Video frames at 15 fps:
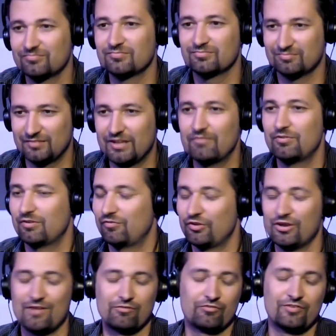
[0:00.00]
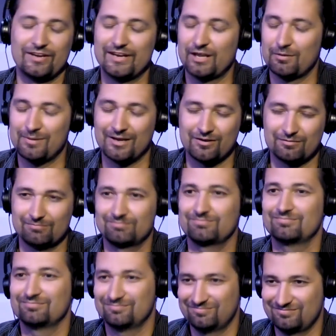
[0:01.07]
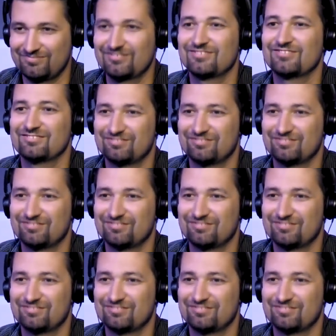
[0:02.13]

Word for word: what's rightfully even if you yours, never find out about it um,